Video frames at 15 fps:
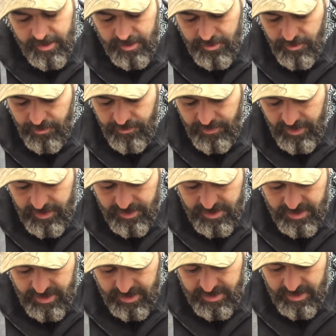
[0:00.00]
do feather
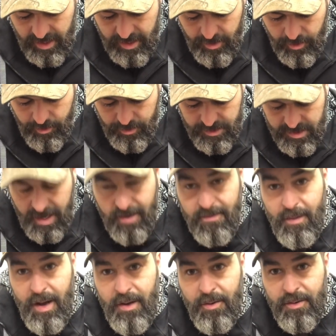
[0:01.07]
sticks. I always have
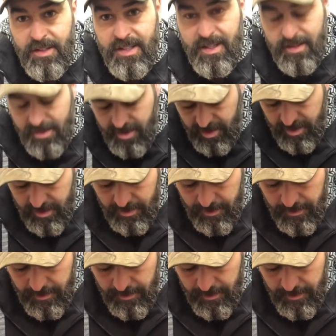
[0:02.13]
my own tinder.